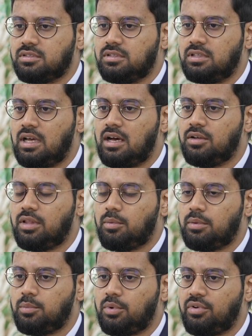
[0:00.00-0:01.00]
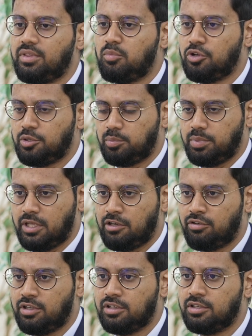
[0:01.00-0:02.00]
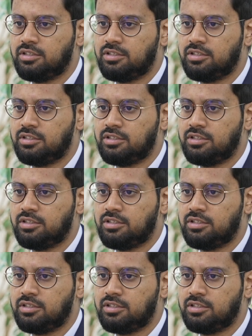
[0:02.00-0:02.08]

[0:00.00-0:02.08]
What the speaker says: now that we're in the modern period?